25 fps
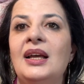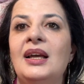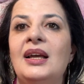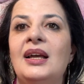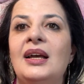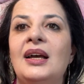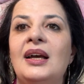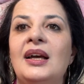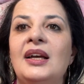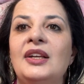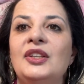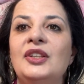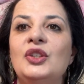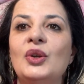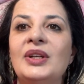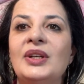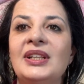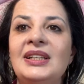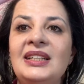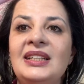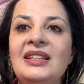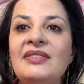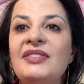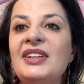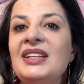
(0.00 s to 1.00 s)
You can
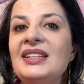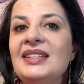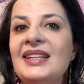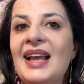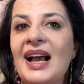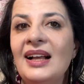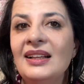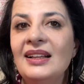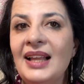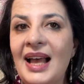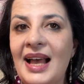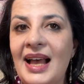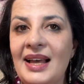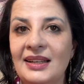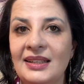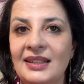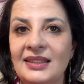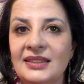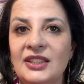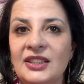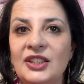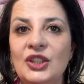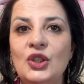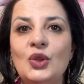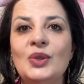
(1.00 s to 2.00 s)
even yell at it,
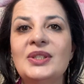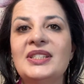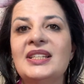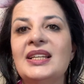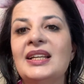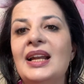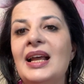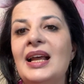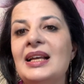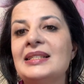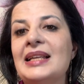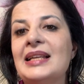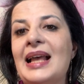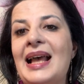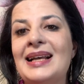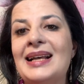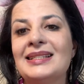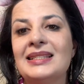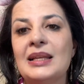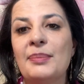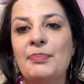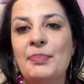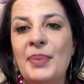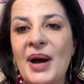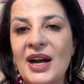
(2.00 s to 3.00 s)
use it as
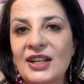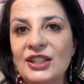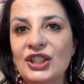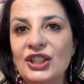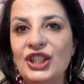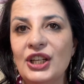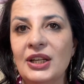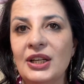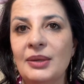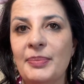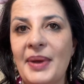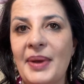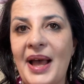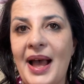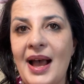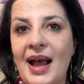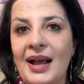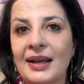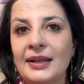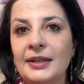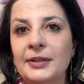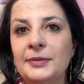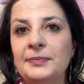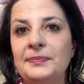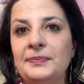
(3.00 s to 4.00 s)
a punching
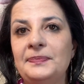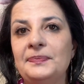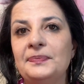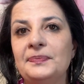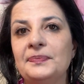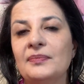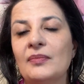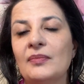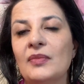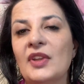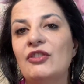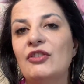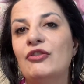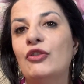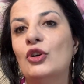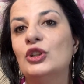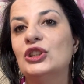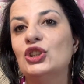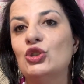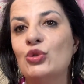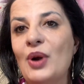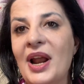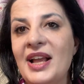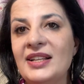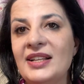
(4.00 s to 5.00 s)
bag for
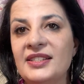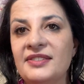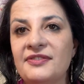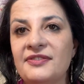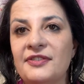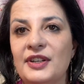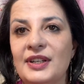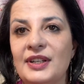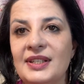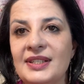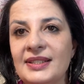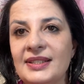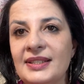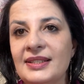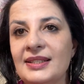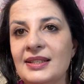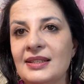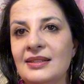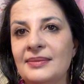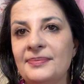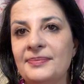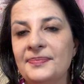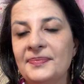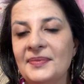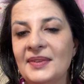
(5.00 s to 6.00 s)
transference.
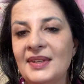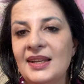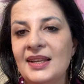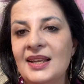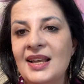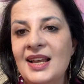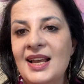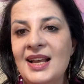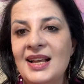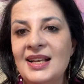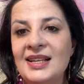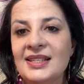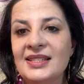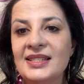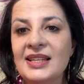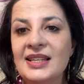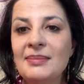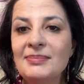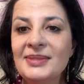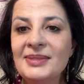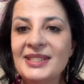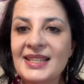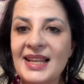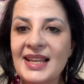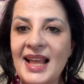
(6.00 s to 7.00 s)

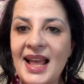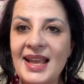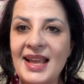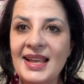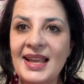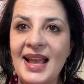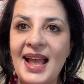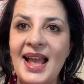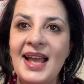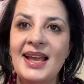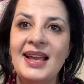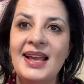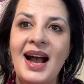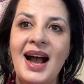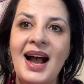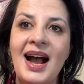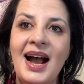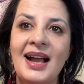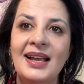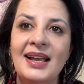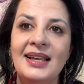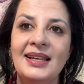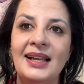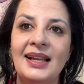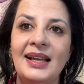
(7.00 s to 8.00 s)
Some say
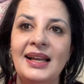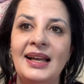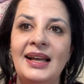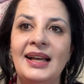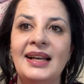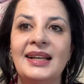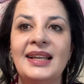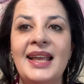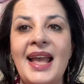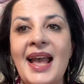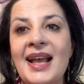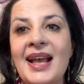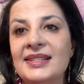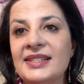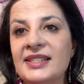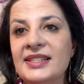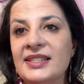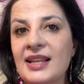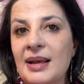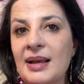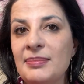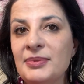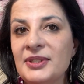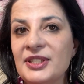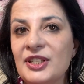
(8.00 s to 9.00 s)
AI can't
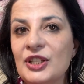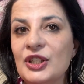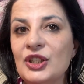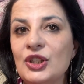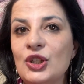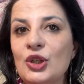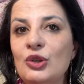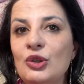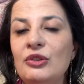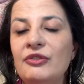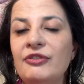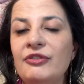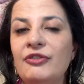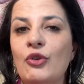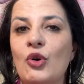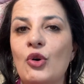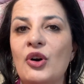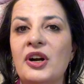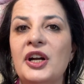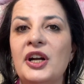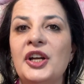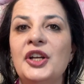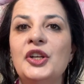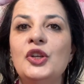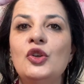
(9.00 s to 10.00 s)
substitute for
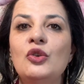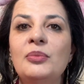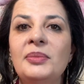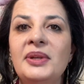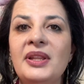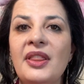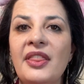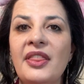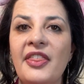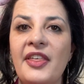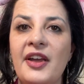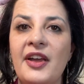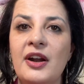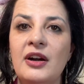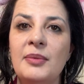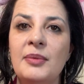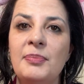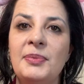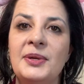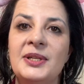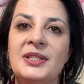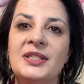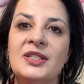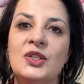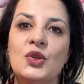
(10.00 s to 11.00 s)
a human
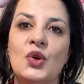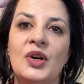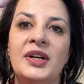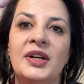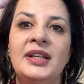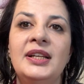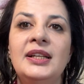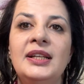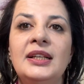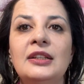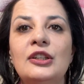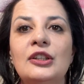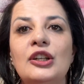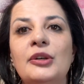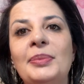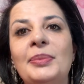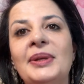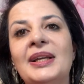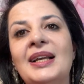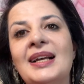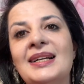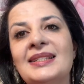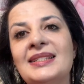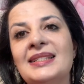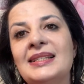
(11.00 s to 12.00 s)
therapist or healer
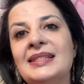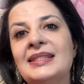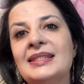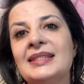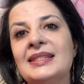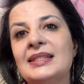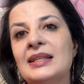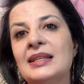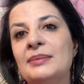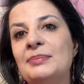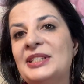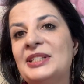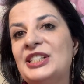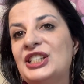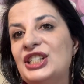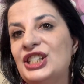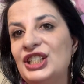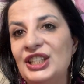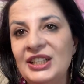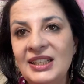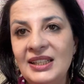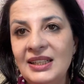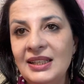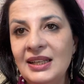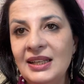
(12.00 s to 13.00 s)
because it's a
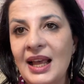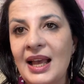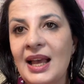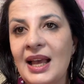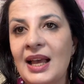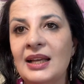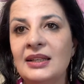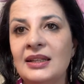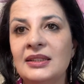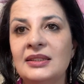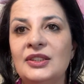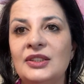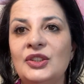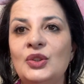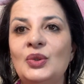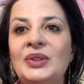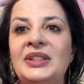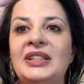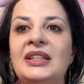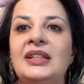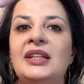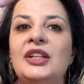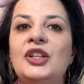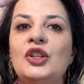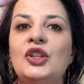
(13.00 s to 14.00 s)
machine and you
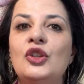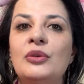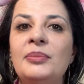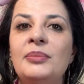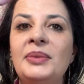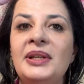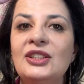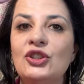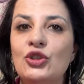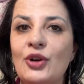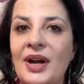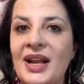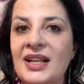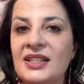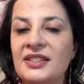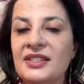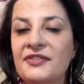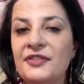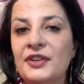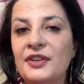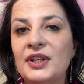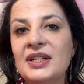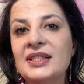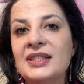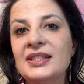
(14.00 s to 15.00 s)
need human
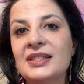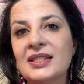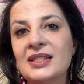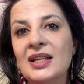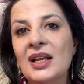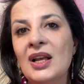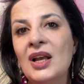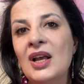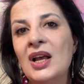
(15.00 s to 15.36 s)
transference.